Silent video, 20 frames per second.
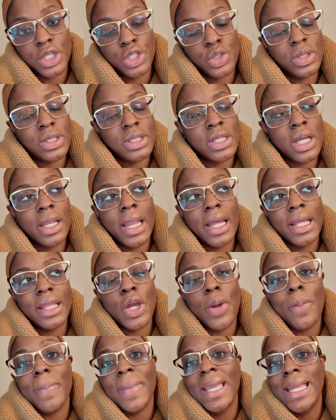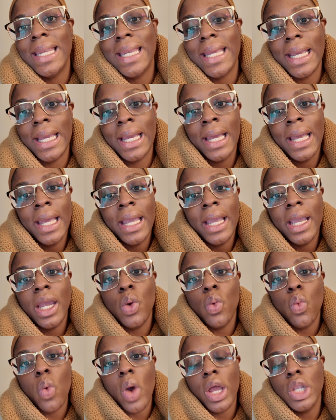So it's not like they're meeting
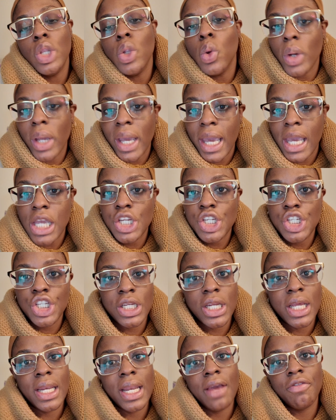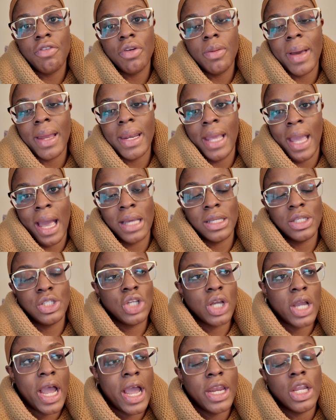in one location and everybody has
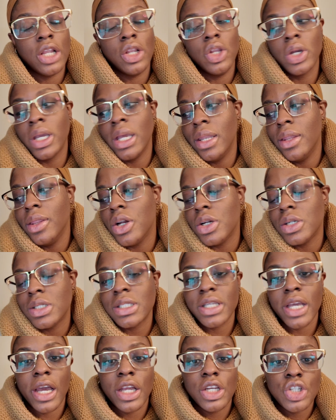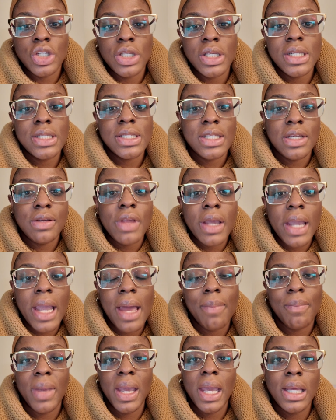to kind of look in their schedule and see if they
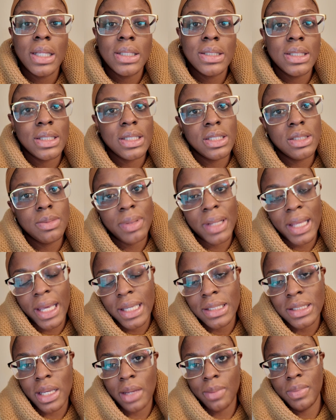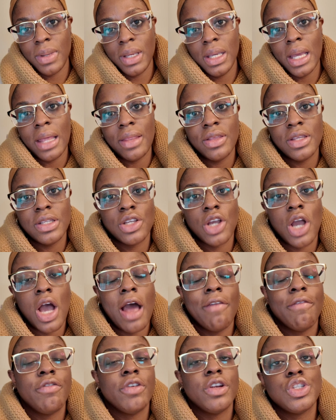can make it to this place and be at this
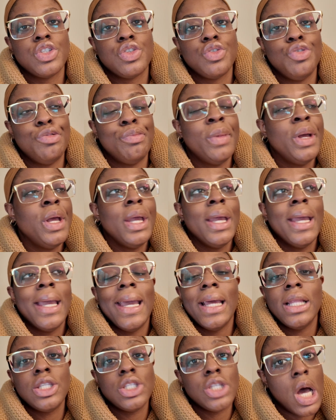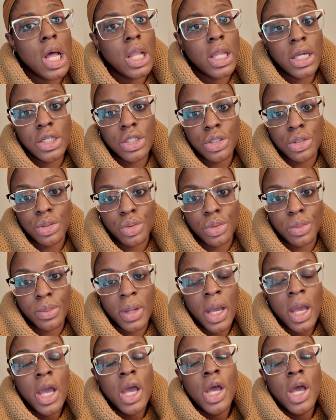conference room. It's all on Zoom.